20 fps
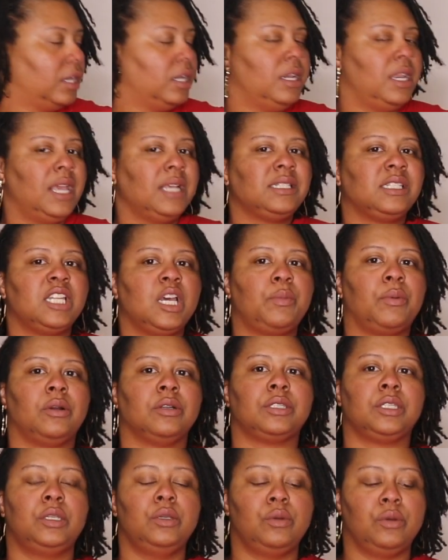Next up
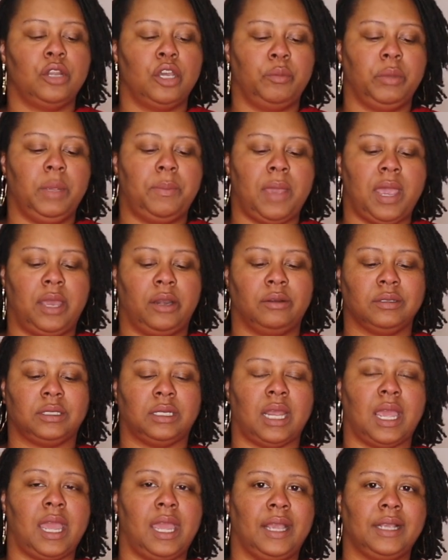are two Nomi patterns
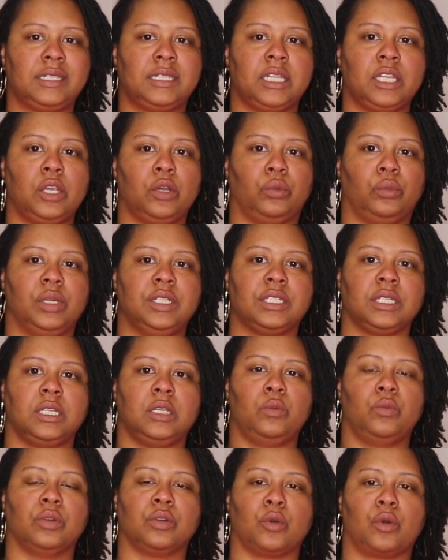that I actually
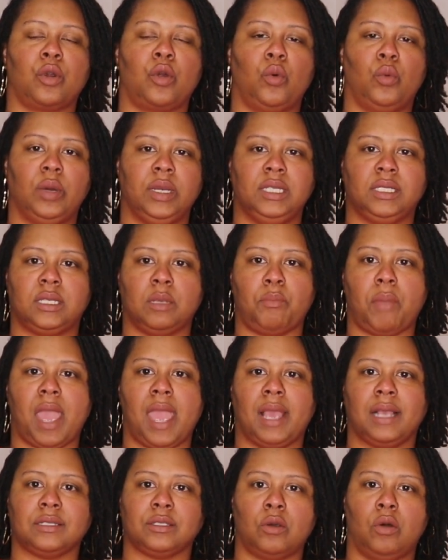originally were going to
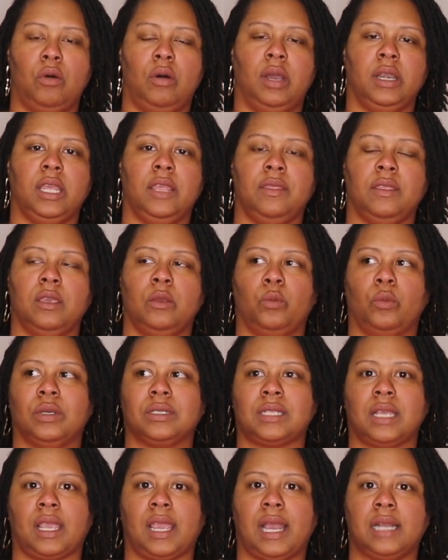pass on, and then
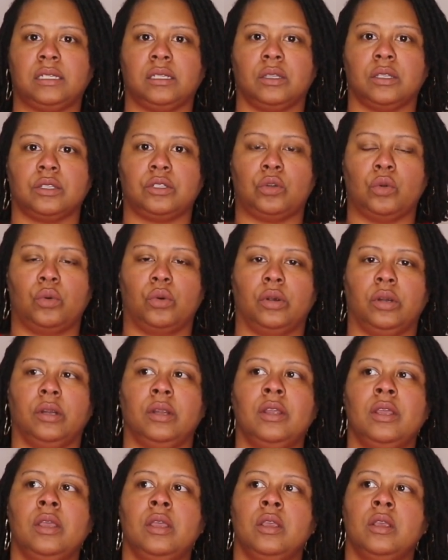once I got to the
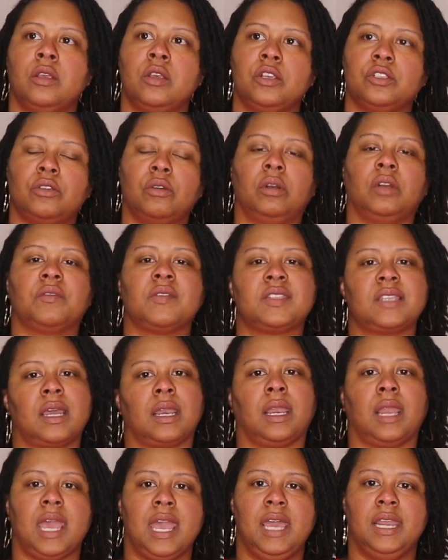store, sort of
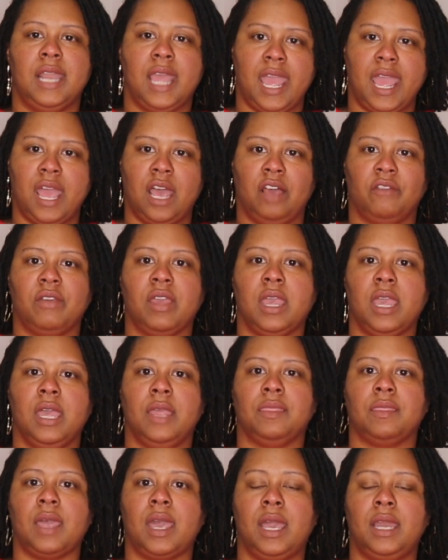decided I had to have.
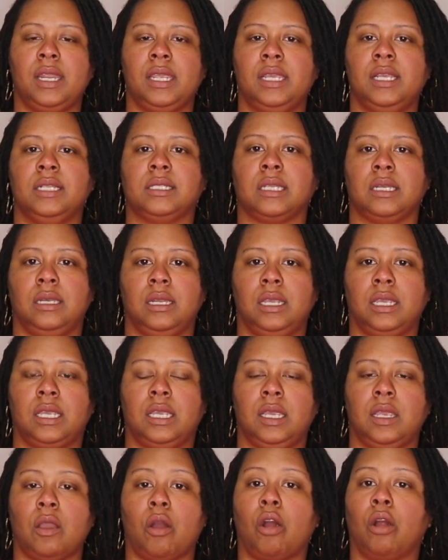And that is
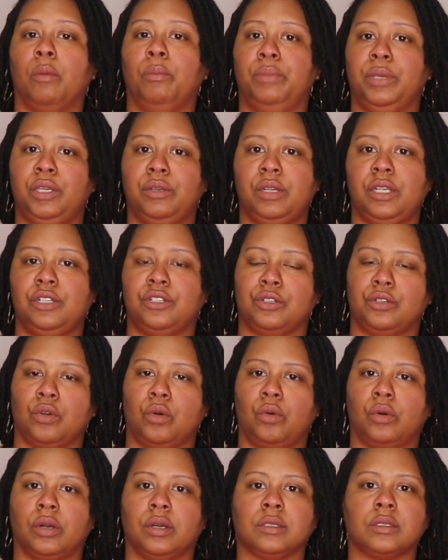Nikki, or Beauty
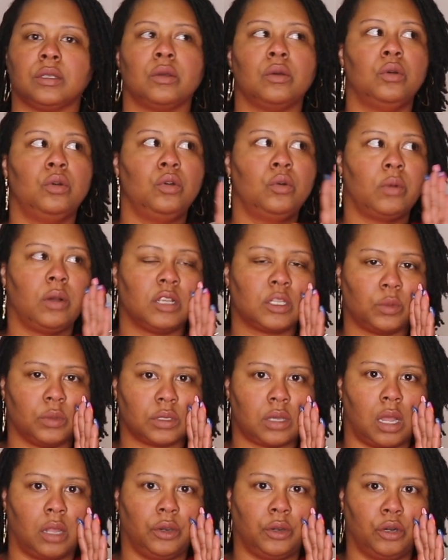J'adores. Who else was
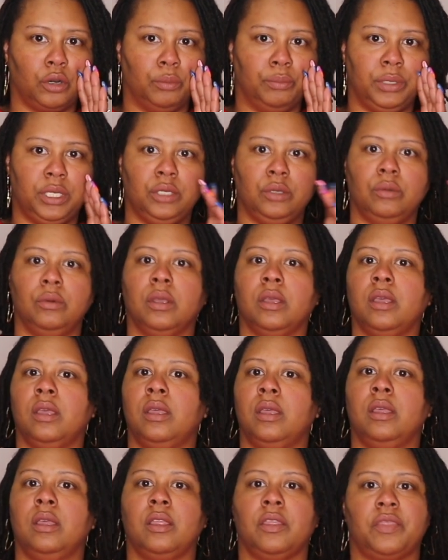calling her Butte?
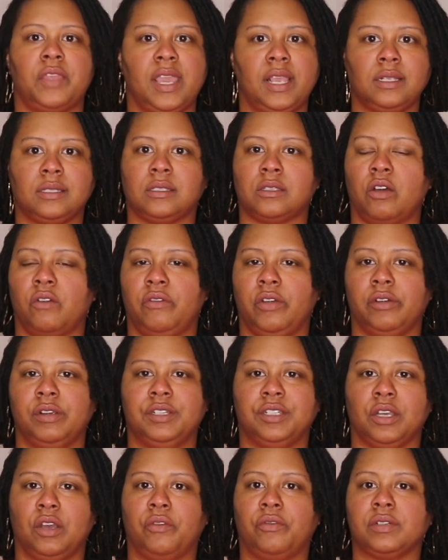Thanks so very,
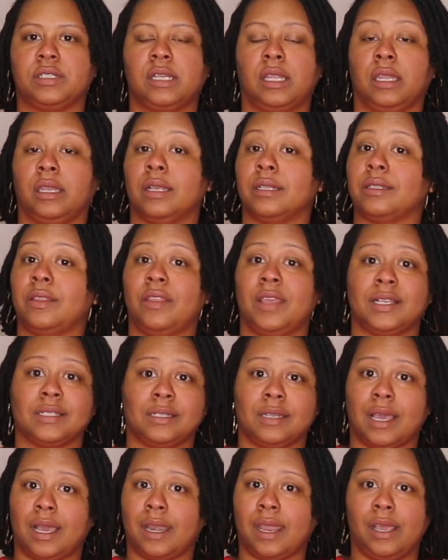Joe, for telling us that's
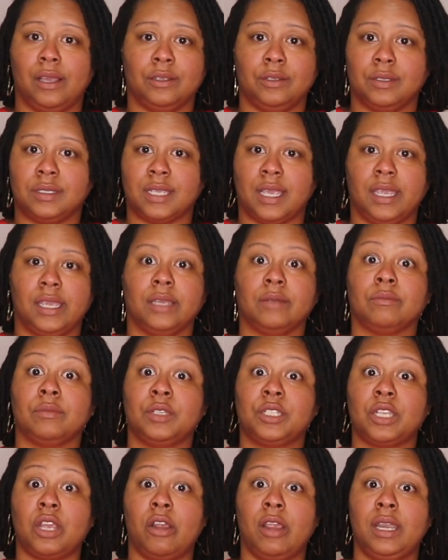not how you say it.
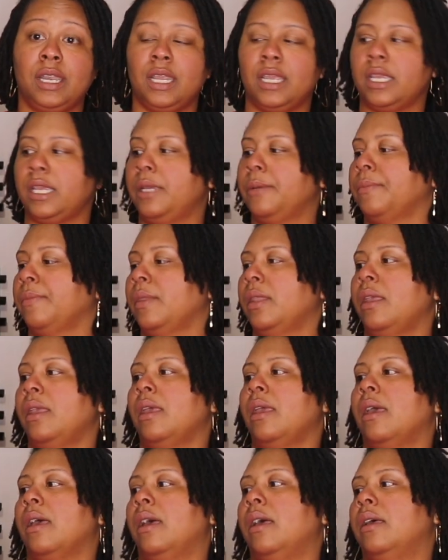Sorry, Nikki.
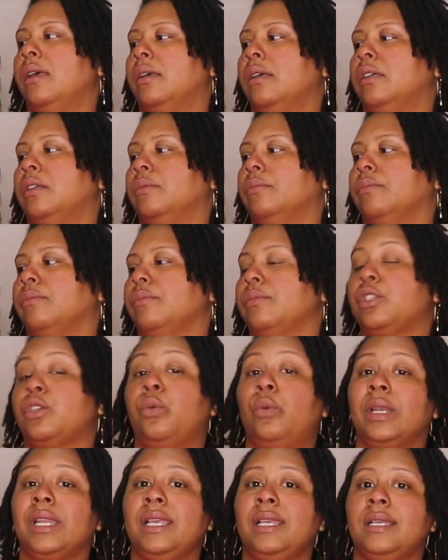
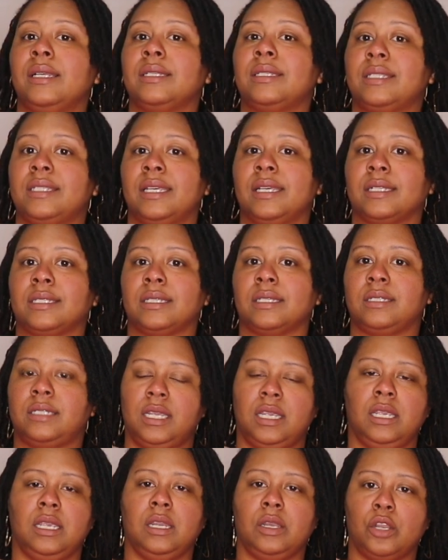
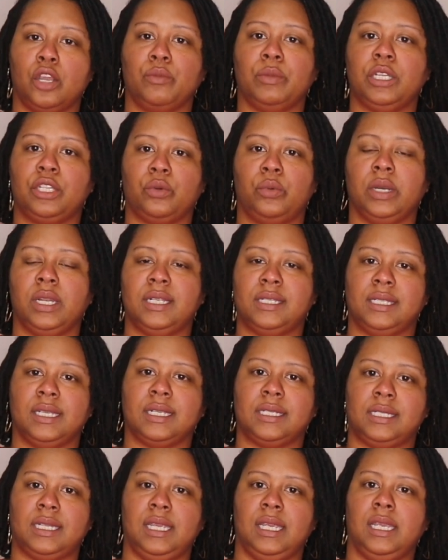2016, Nomi
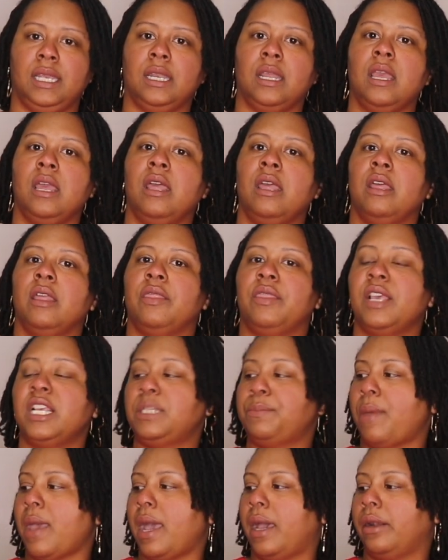2016.
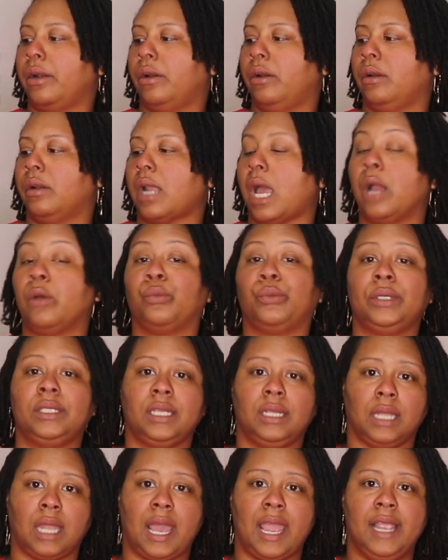This pattern I
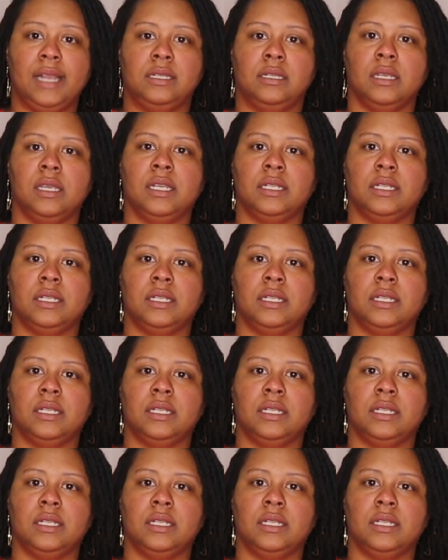really liked.